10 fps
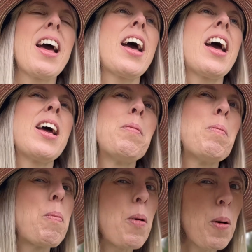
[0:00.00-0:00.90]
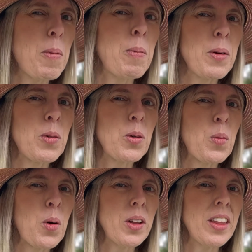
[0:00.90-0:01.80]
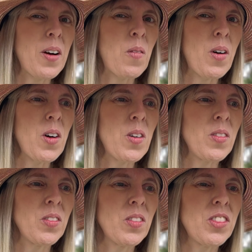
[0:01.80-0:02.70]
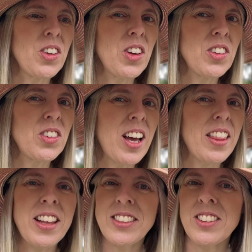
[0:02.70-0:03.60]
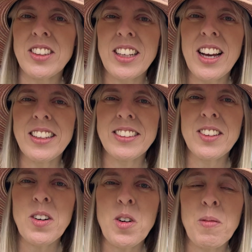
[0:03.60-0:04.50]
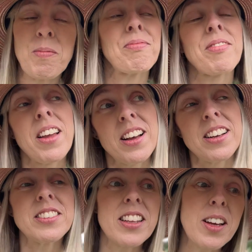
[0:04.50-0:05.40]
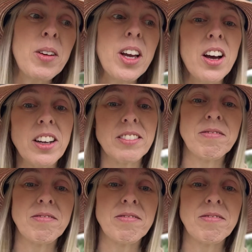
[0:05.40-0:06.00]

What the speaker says: and probably wouldn't work that well. Turns out that's not the case at all. So there we go.